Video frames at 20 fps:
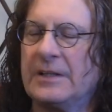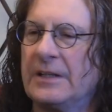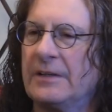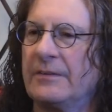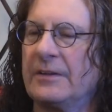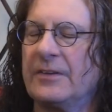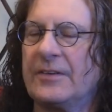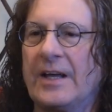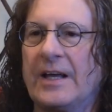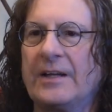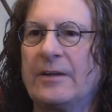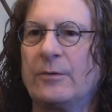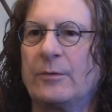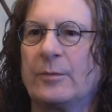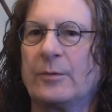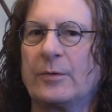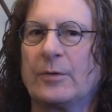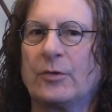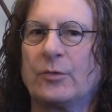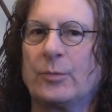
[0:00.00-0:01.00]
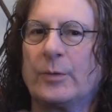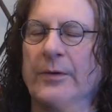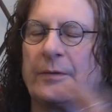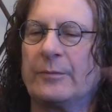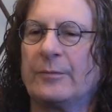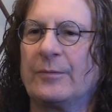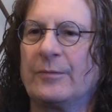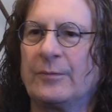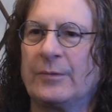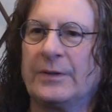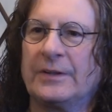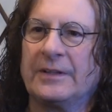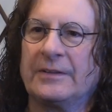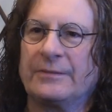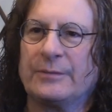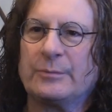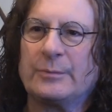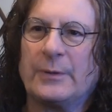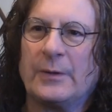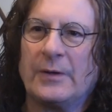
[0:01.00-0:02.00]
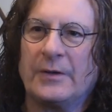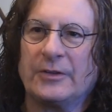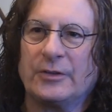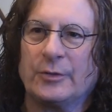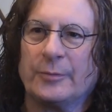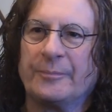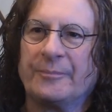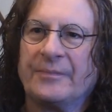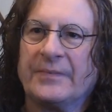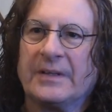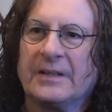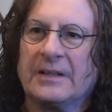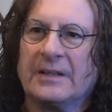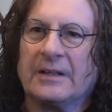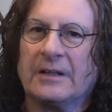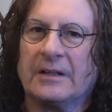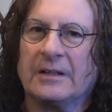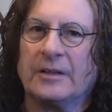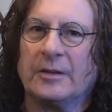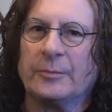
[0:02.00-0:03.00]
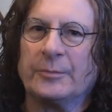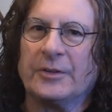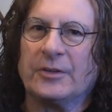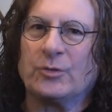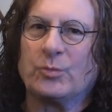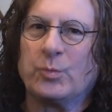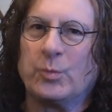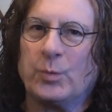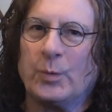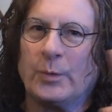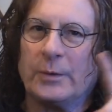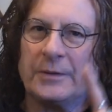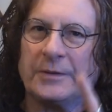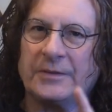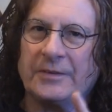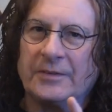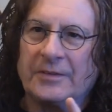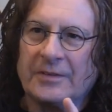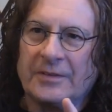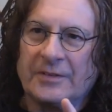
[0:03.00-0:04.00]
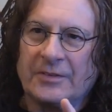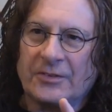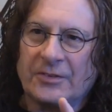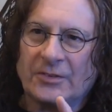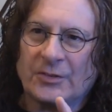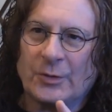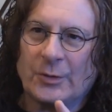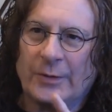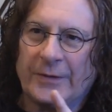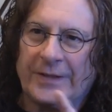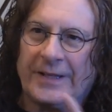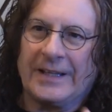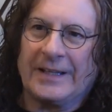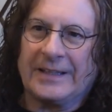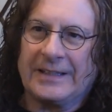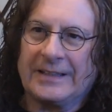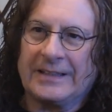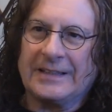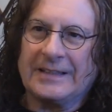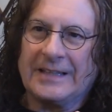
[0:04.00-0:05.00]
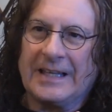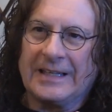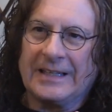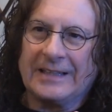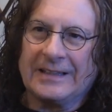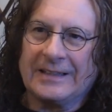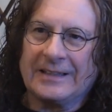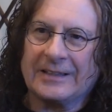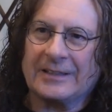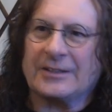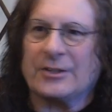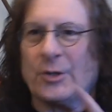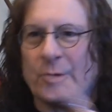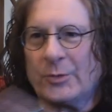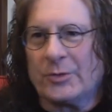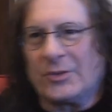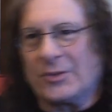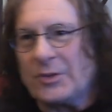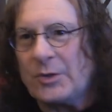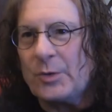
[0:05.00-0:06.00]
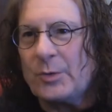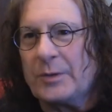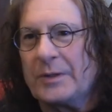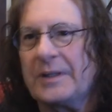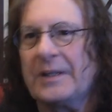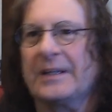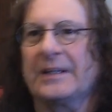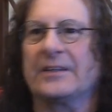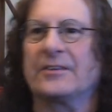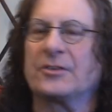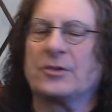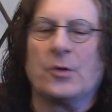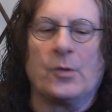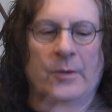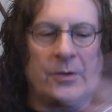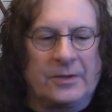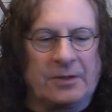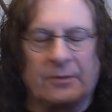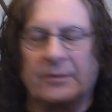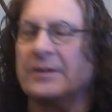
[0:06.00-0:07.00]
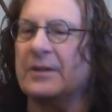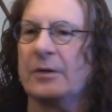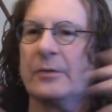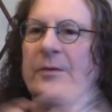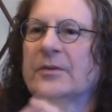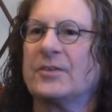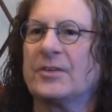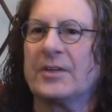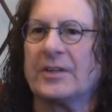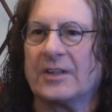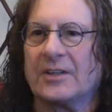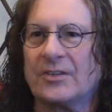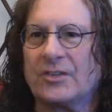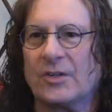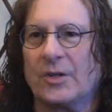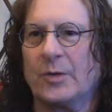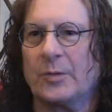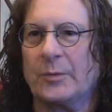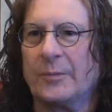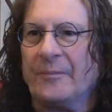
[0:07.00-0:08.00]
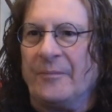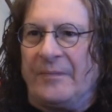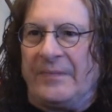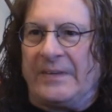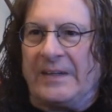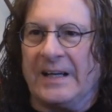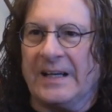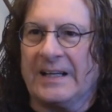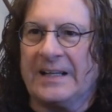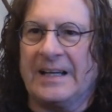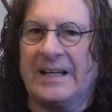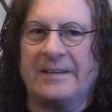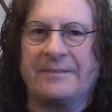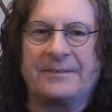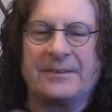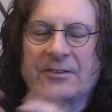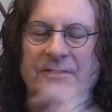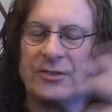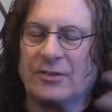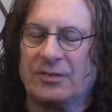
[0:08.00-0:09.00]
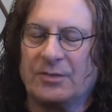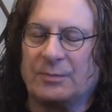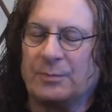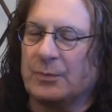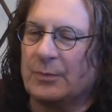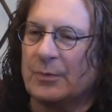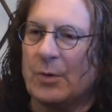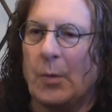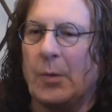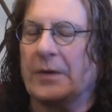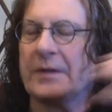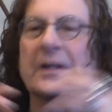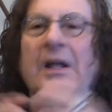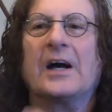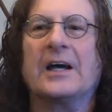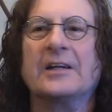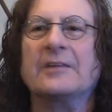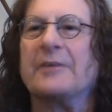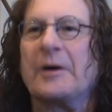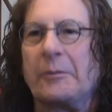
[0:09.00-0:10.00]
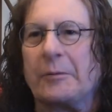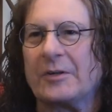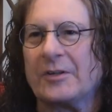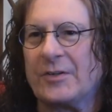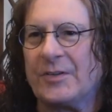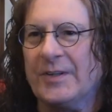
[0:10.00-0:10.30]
areas. I don't because we we live in Putnam. Um, there's one store that it goes to, and it's going you know, instantly. So I have to just go online if I want to